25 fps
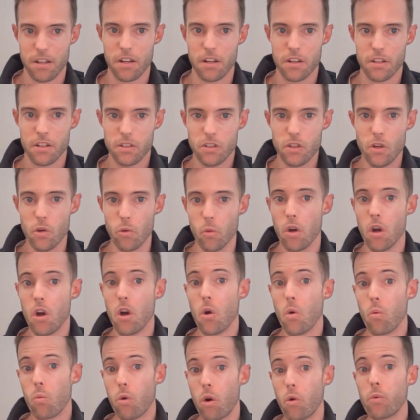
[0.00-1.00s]
So
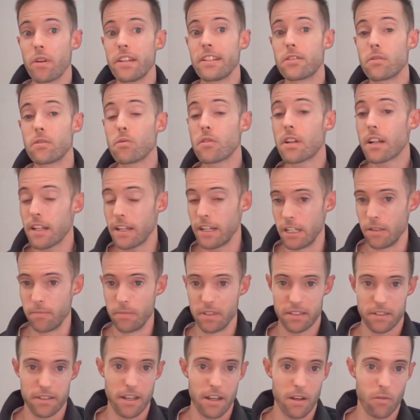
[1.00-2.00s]
what we do claim
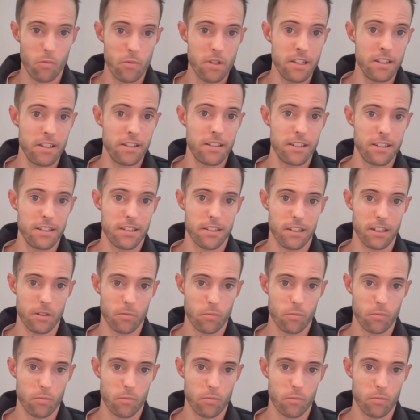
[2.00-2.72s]
is that we at ESET,